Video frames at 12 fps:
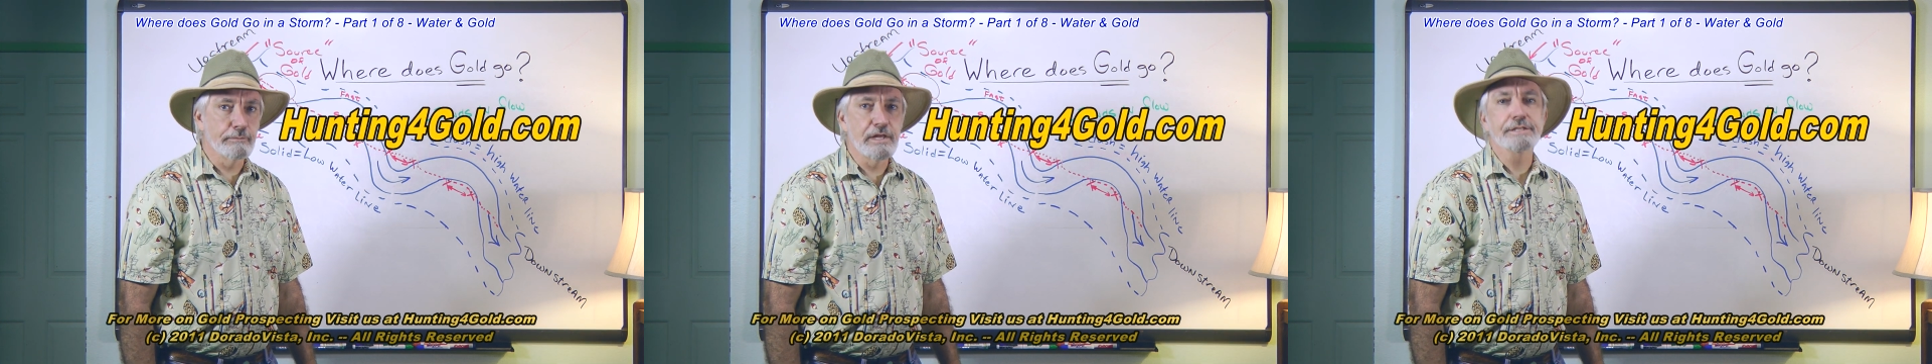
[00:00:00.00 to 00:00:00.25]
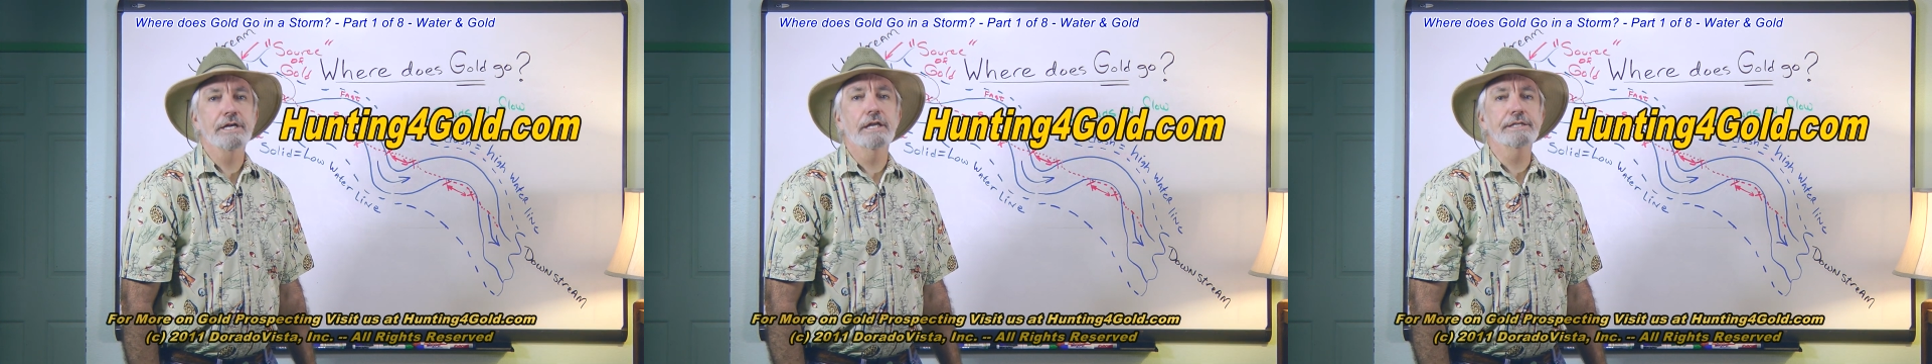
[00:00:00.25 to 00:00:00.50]
That's
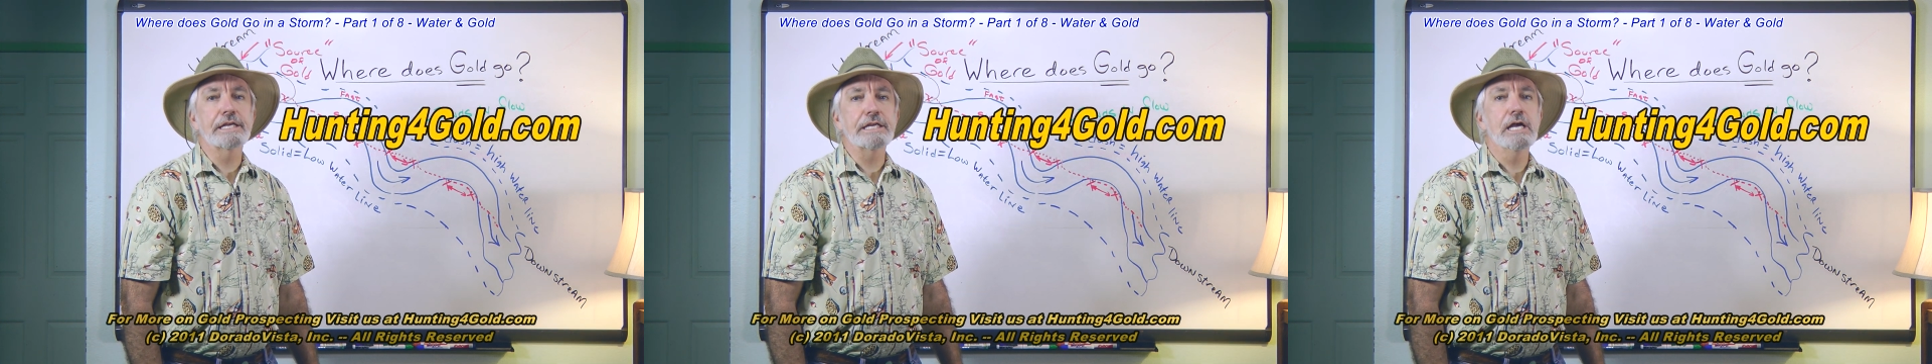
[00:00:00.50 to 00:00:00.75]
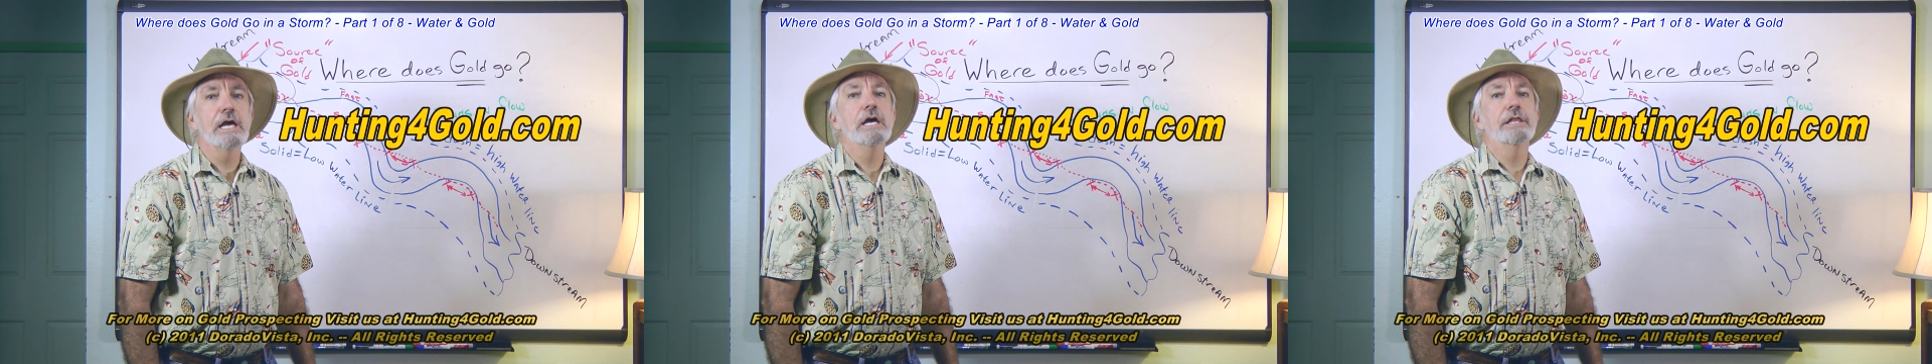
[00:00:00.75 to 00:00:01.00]
hunting
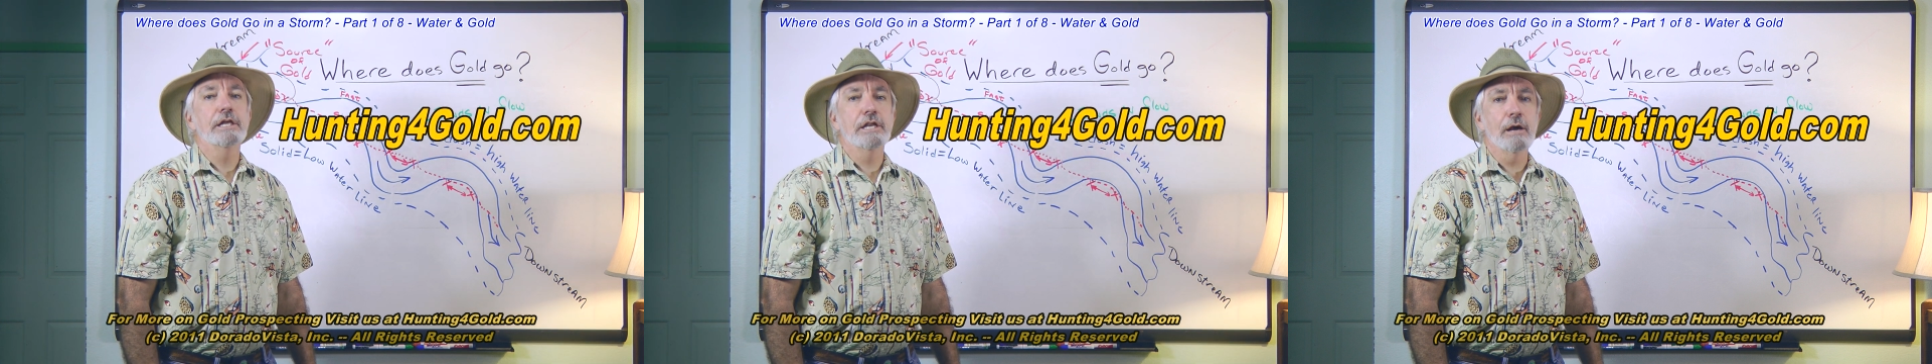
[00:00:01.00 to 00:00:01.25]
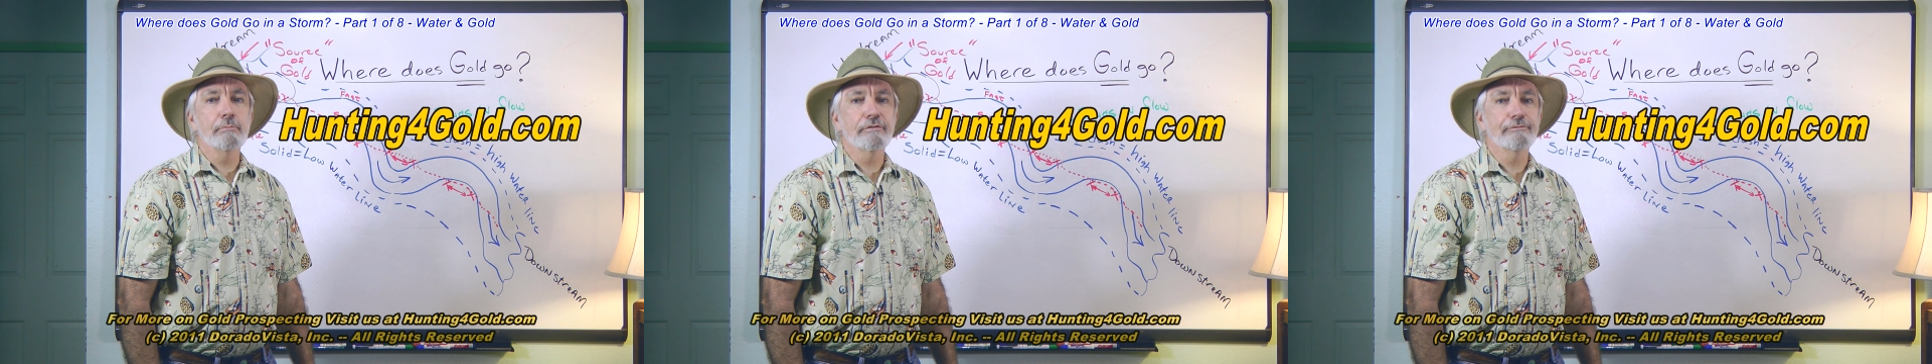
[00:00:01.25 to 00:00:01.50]
the
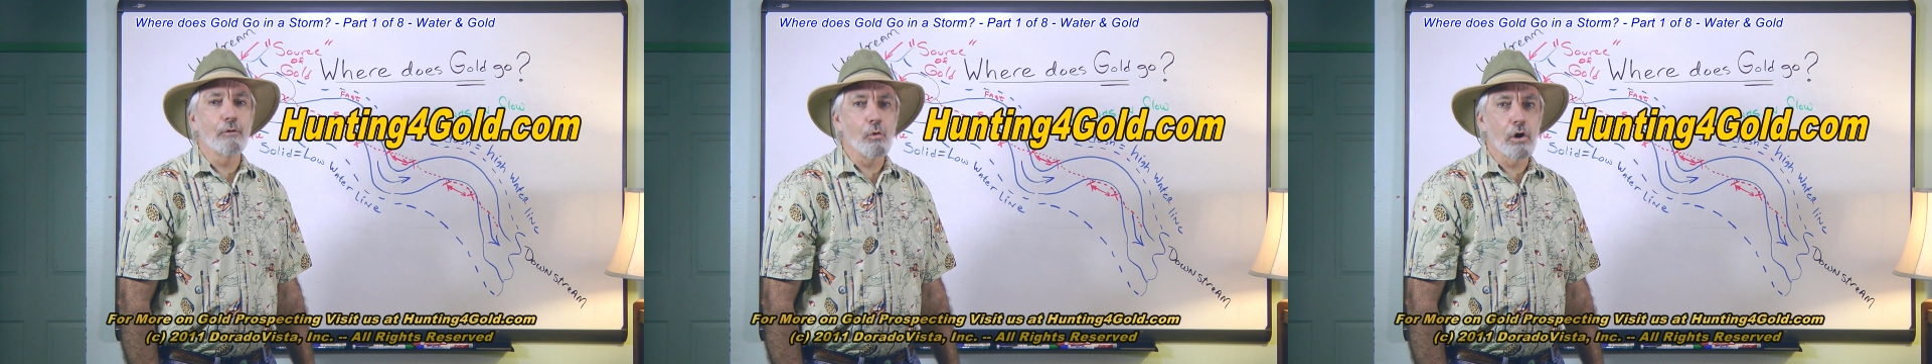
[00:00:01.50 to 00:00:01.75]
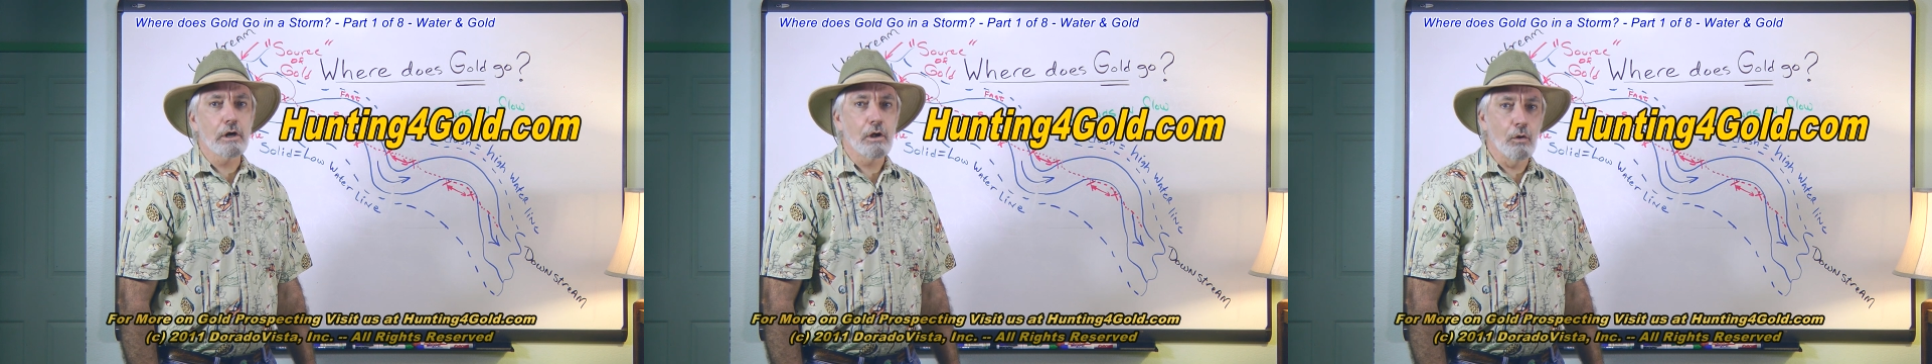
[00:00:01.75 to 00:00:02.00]
number
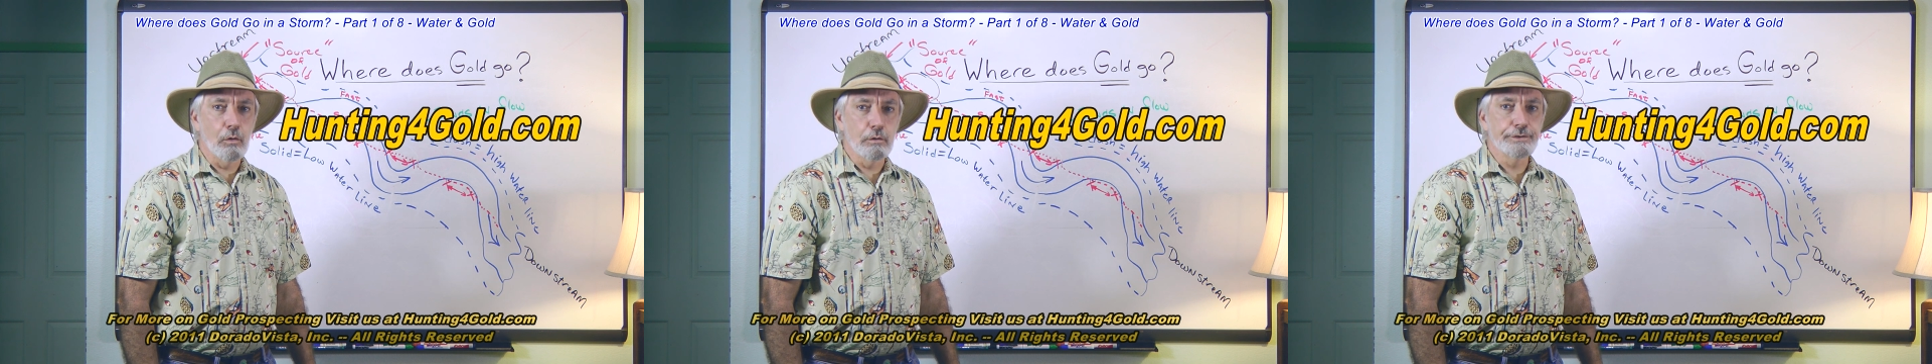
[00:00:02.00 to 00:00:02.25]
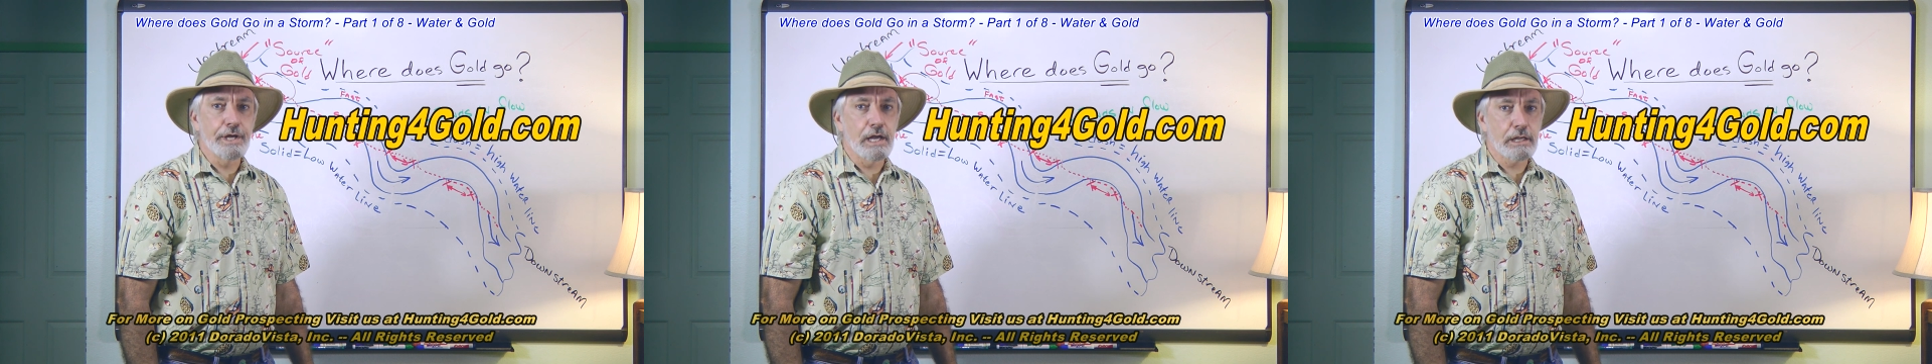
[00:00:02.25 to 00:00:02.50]
4
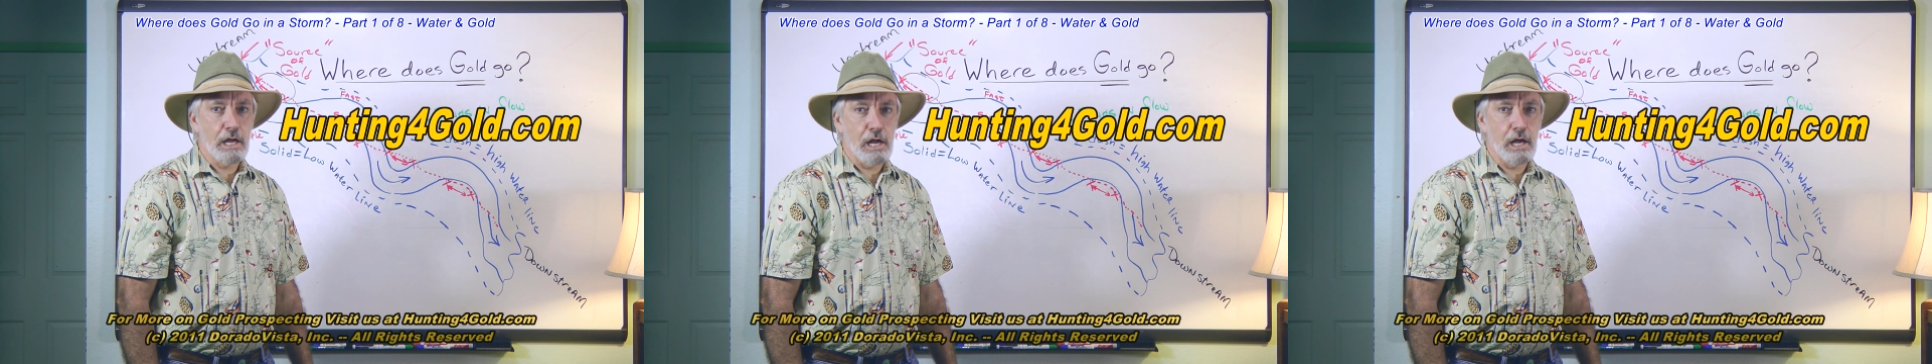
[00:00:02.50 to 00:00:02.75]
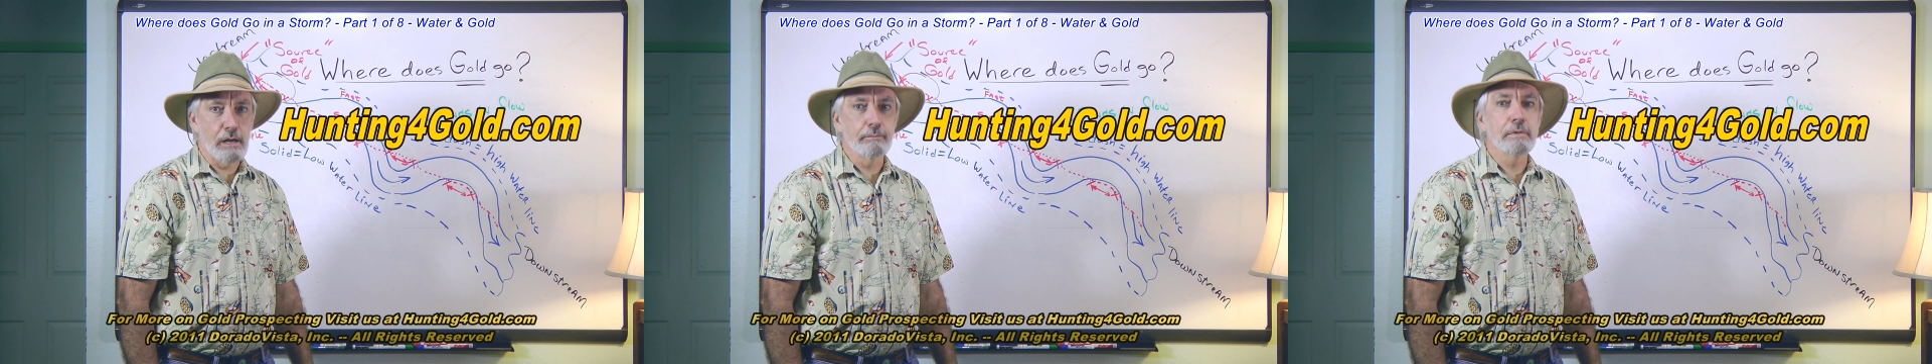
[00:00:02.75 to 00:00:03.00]

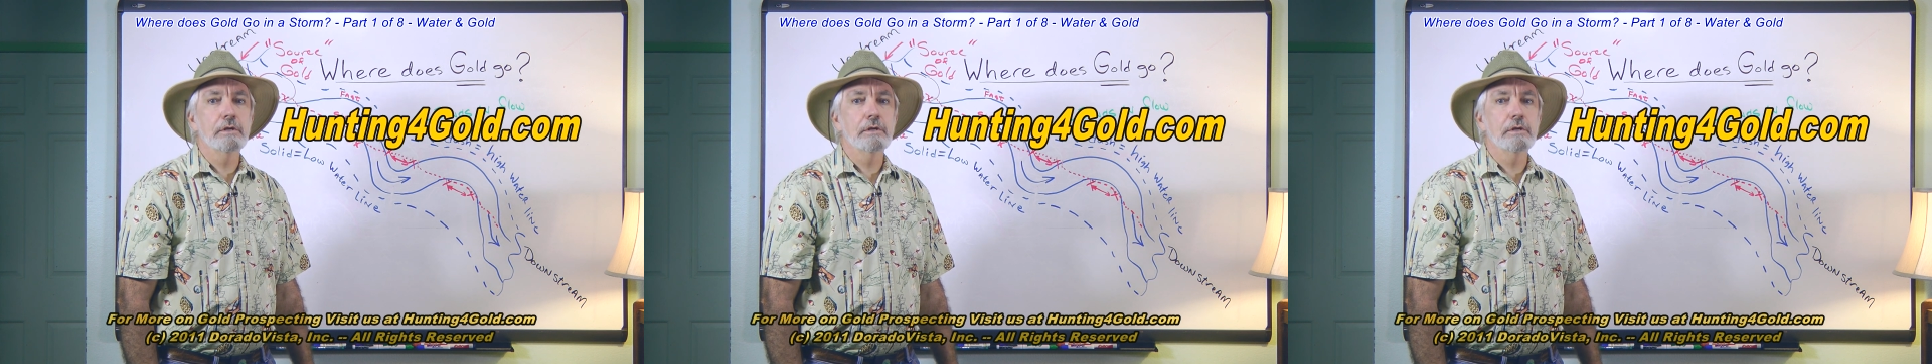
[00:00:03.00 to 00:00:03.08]
gold.com,